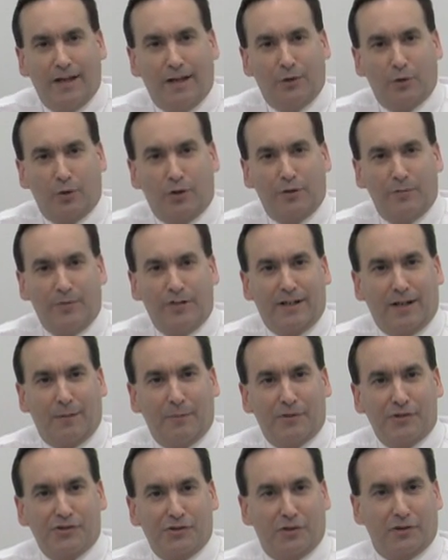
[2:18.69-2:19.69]
In order to
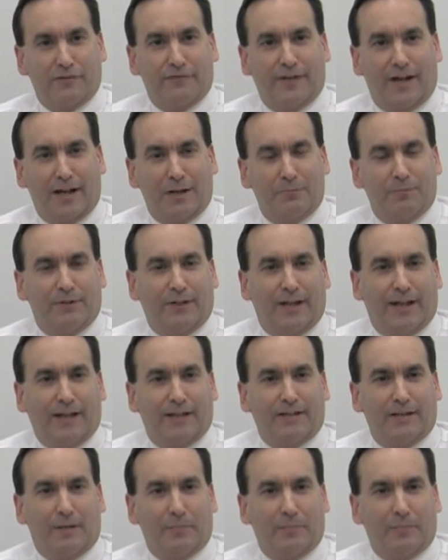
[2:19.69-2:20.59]
become a certified plant,